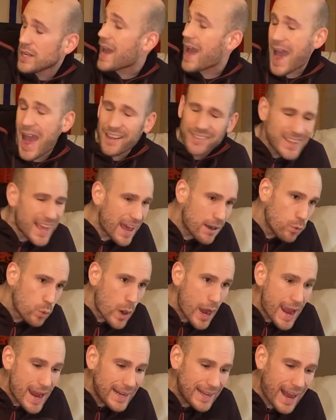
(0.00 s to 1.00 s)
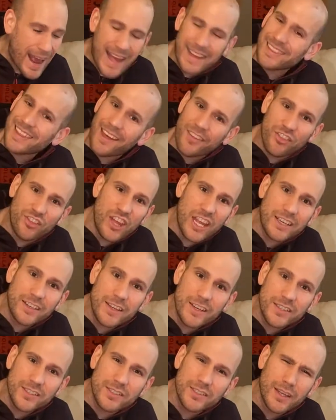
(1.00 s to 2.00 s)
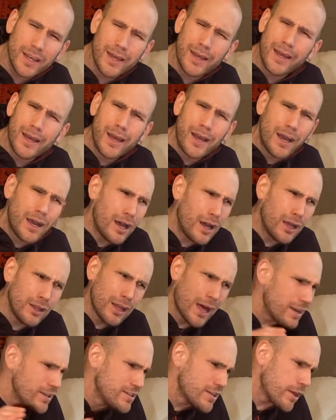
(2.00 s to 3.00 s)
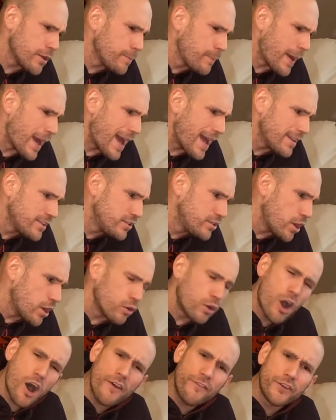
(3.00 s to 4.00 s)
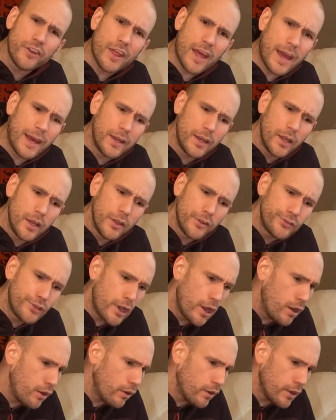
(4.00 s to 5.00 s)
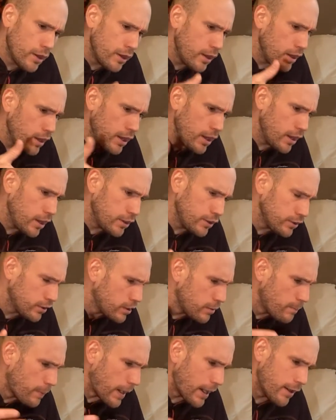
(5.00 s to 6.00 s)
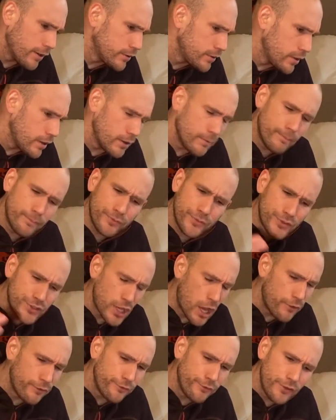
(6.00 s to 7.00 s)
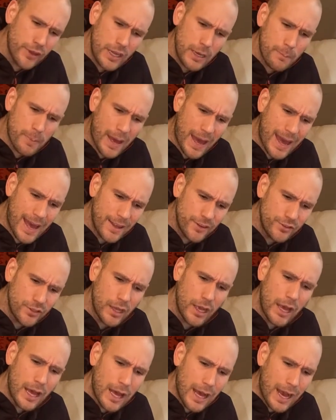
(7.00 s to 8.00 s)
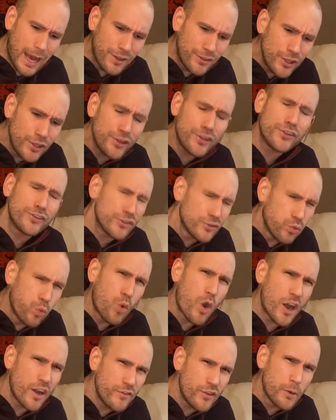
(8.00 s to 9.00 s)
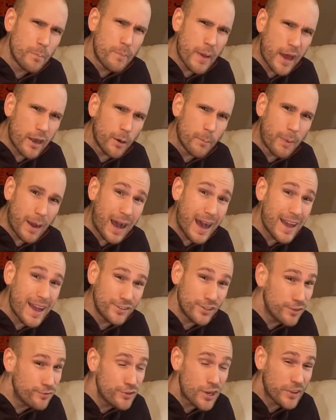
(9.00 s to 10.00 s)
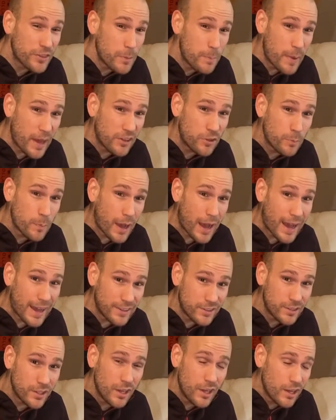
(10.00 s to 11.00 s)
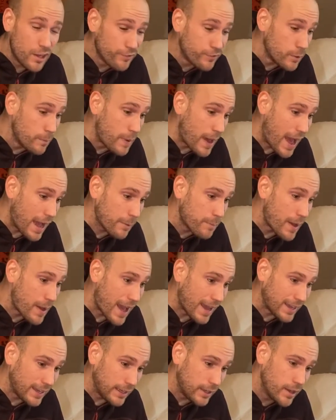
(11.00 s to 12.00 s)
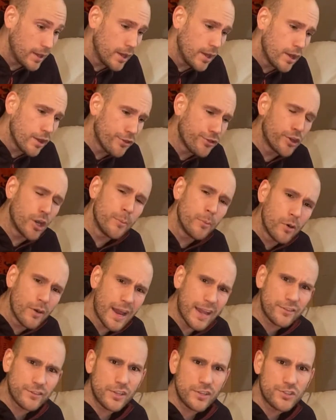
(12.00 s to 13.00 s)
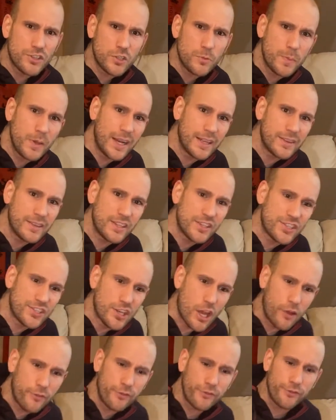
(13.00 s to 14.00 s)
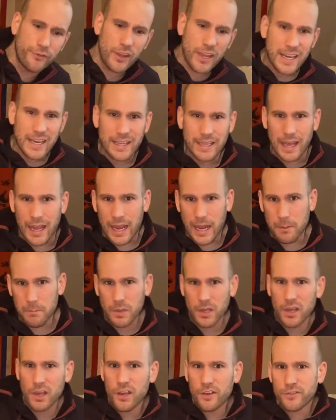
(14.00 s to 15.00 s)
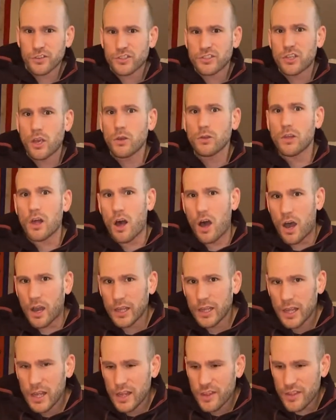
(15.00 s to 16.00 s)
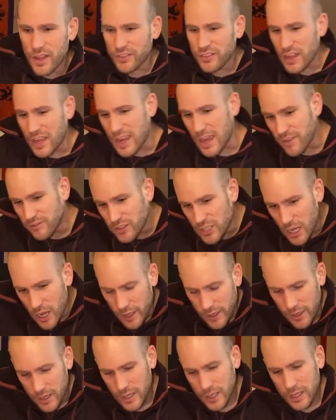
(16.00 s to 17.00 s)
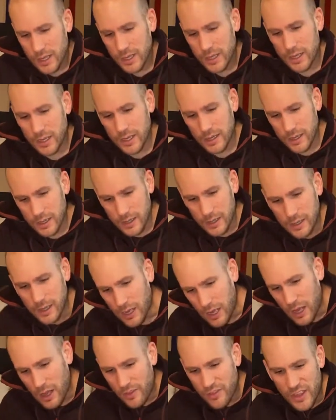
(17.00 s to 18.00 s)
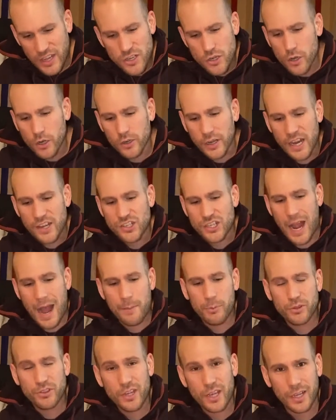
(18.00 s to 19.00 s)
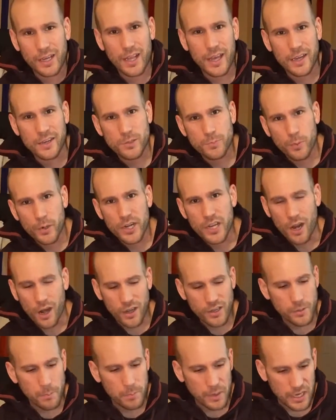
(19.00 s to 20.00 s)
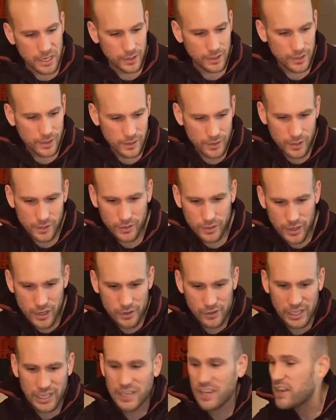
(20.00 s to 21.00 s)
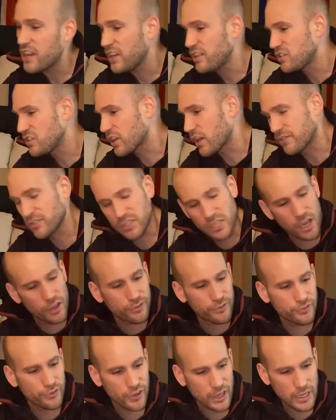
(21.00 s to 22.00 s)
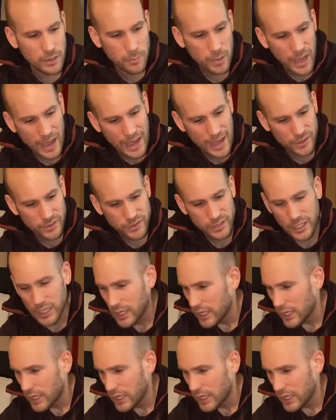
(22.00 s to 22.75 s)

at that weight, at that thickness, a lot of the other pads don't offer that. So compared to self-inflating pads, I think this is one of your better buys, if not the best buys, for backpacking. TherMA-REST has just been at this self-inflating game for so long that they have done they do a great job with it, and it's pretty hard to beat. They're the kings of self-inflating pads.